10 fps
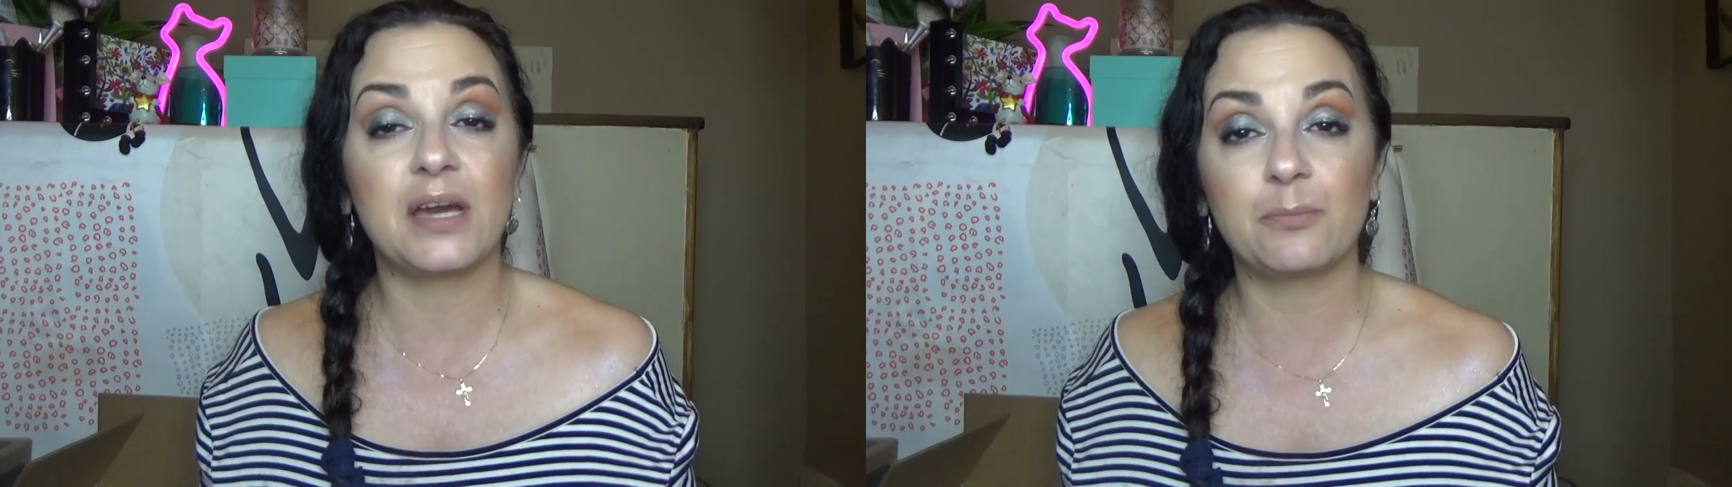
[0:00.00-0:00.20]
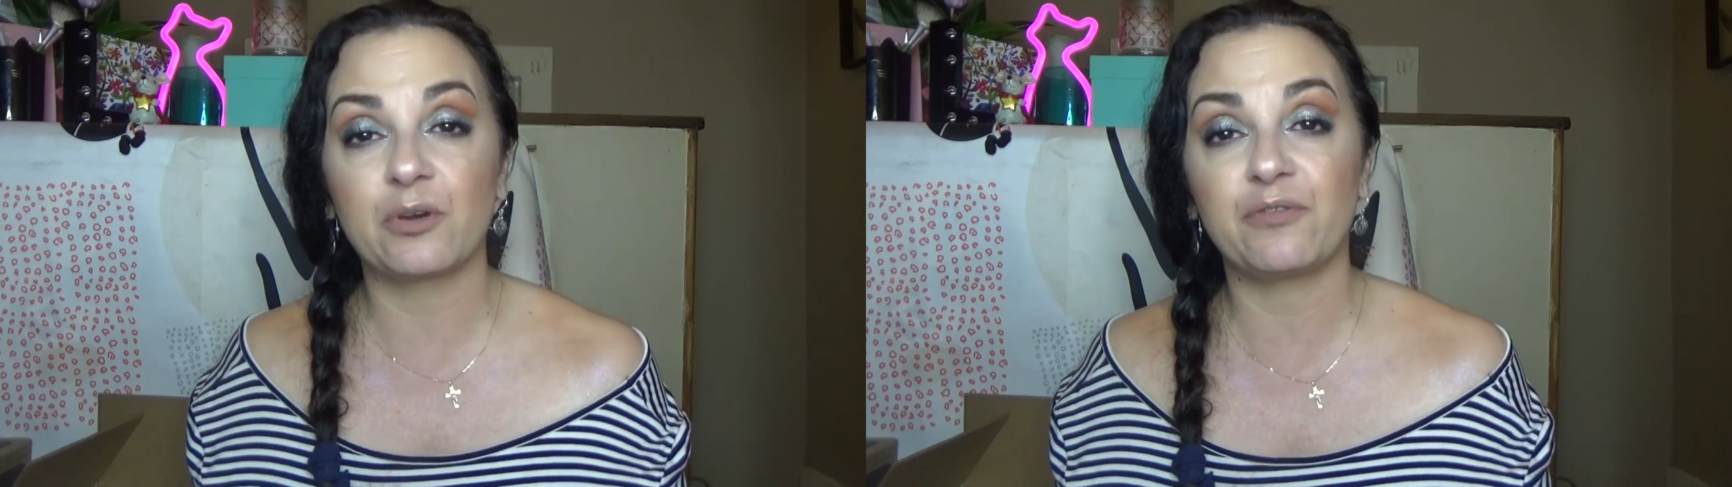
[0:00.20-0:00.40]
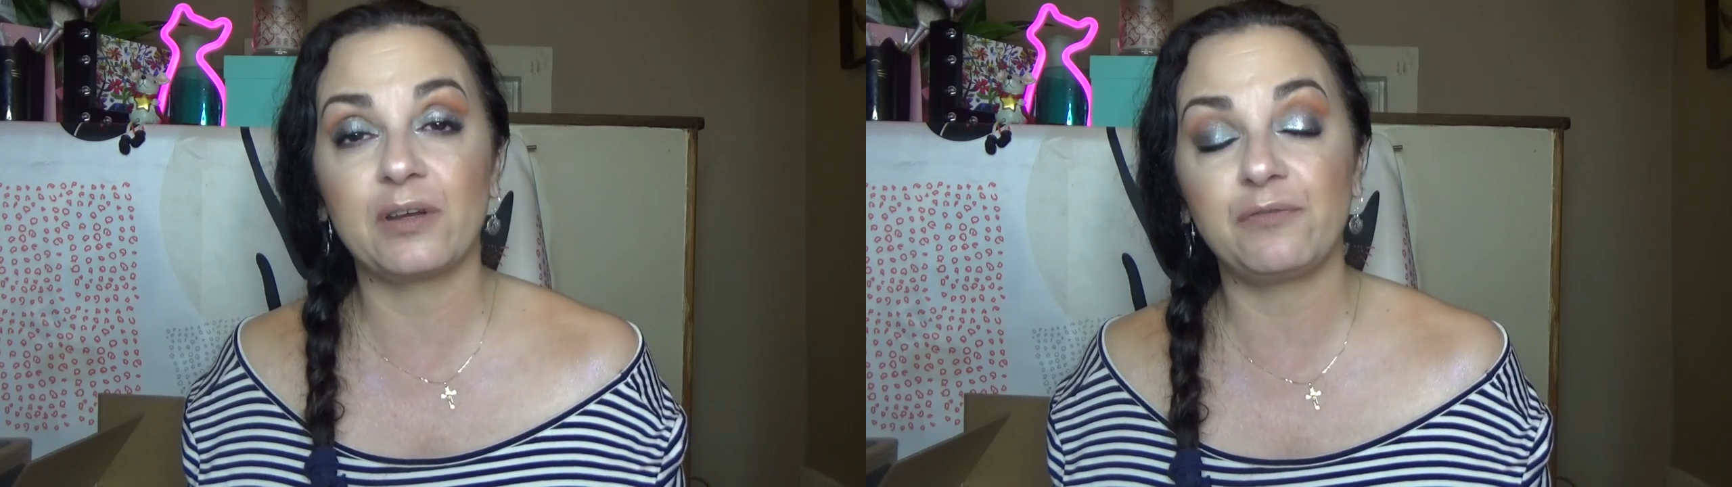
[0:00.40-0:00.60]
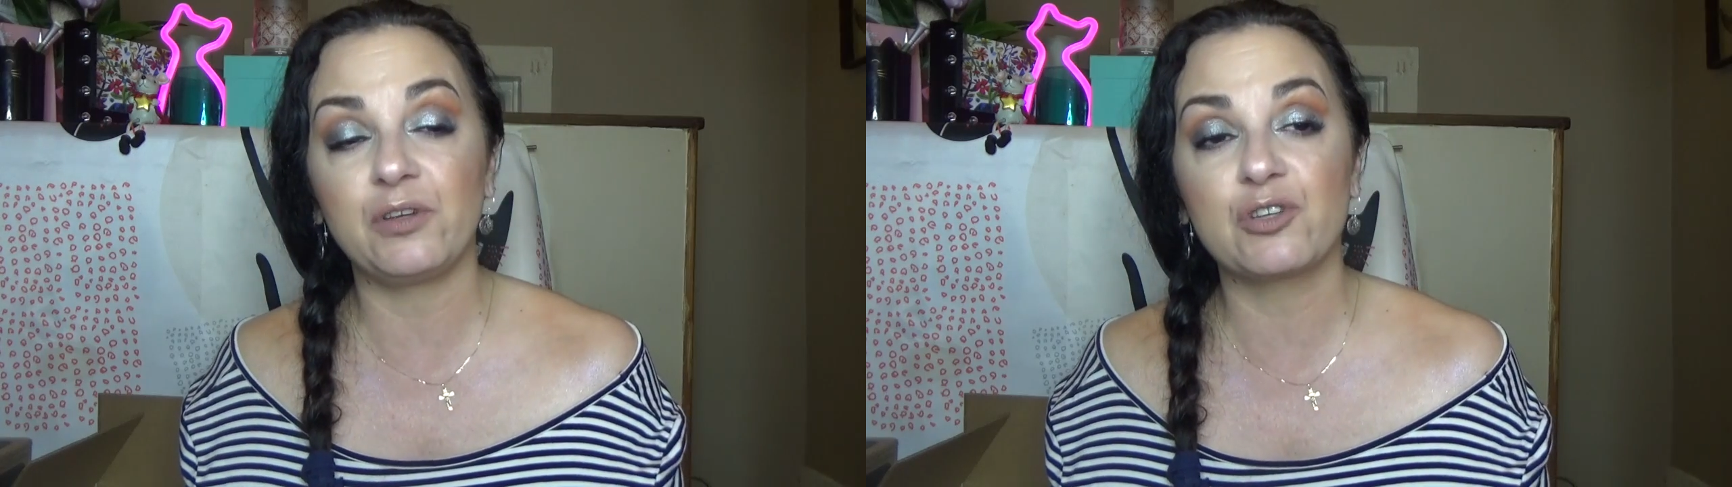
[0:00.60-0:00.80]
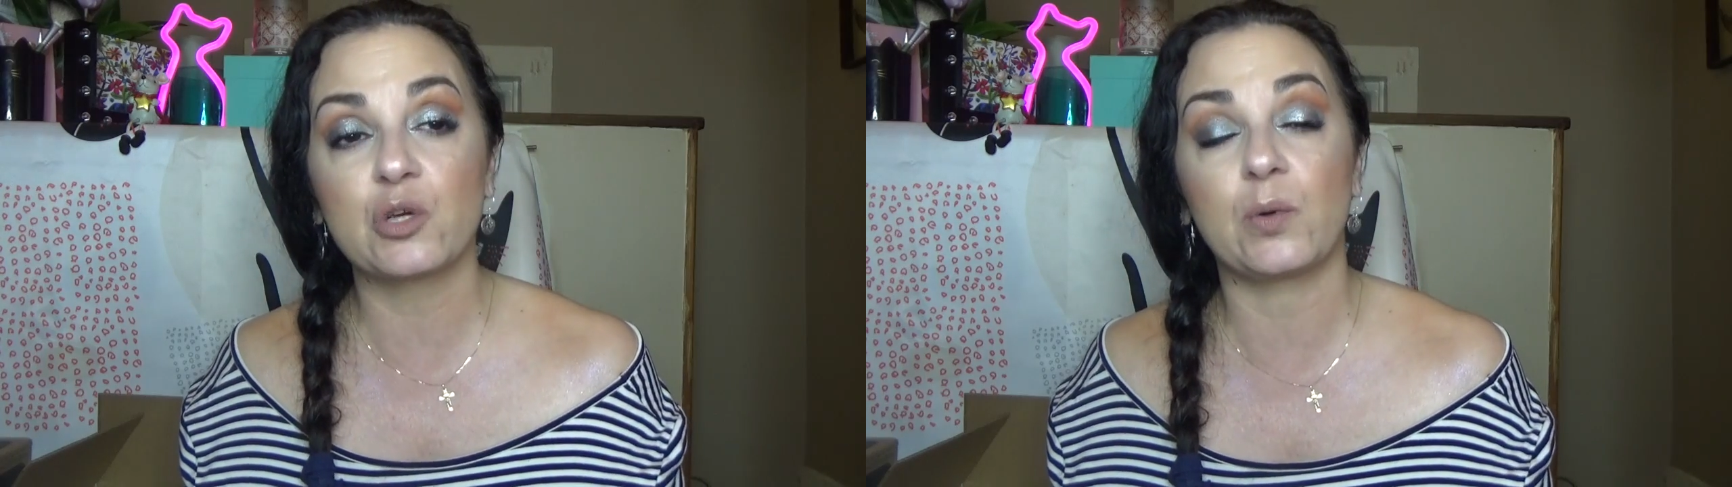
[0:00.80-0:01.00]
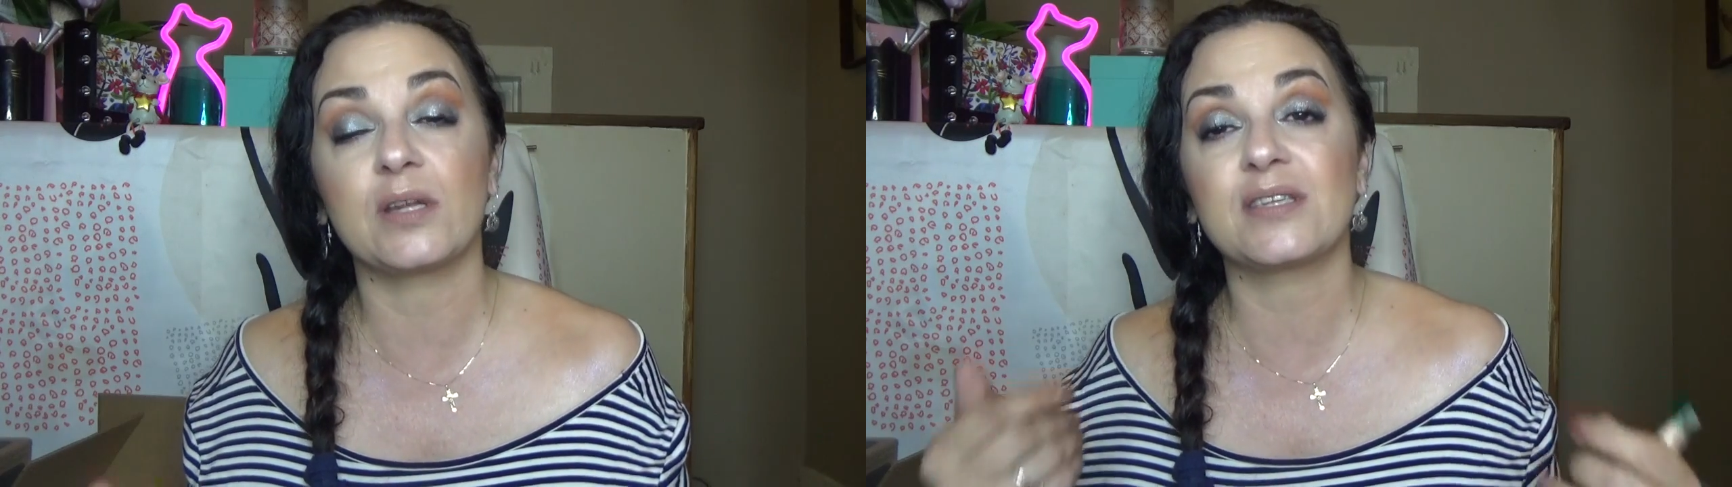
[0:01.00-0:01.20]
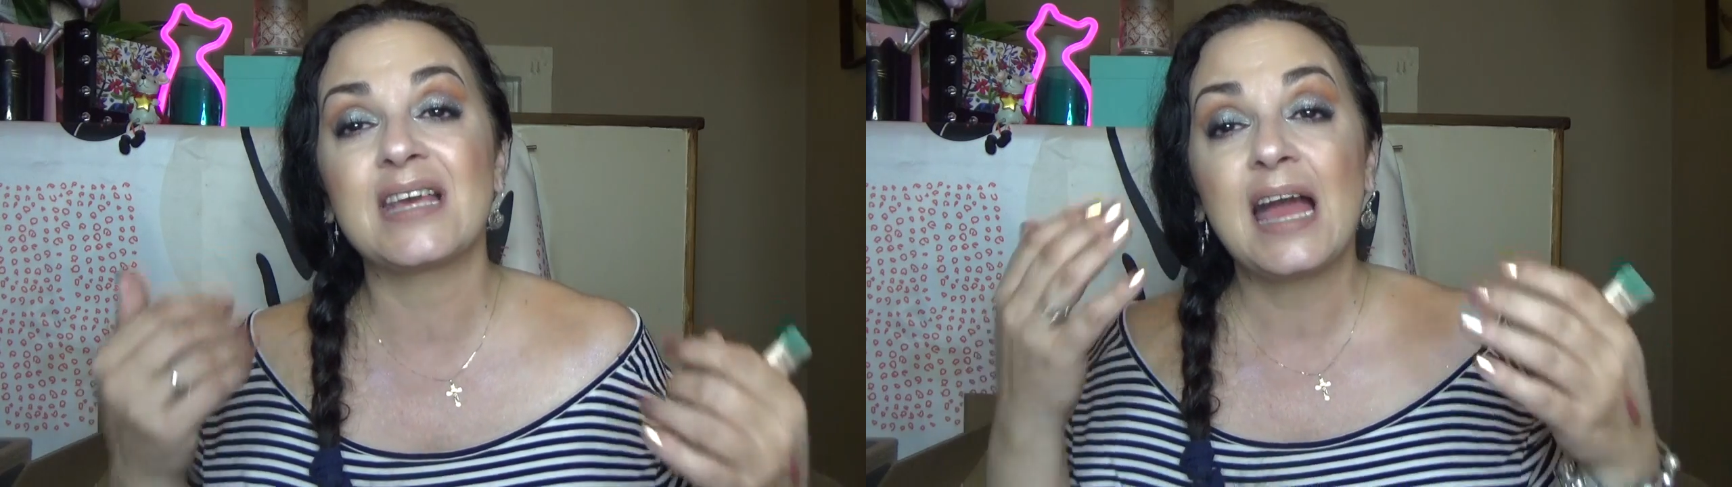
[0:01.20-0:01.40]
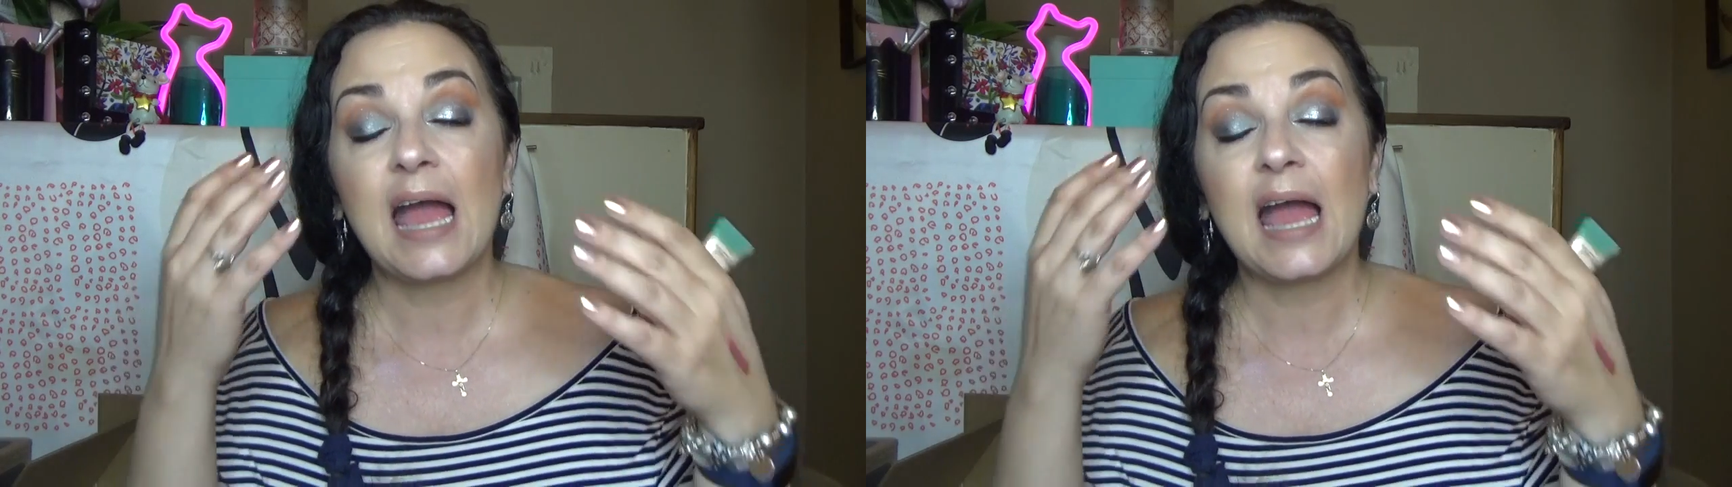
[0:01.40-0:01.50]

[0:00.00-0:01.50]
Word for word: and prevent future ones.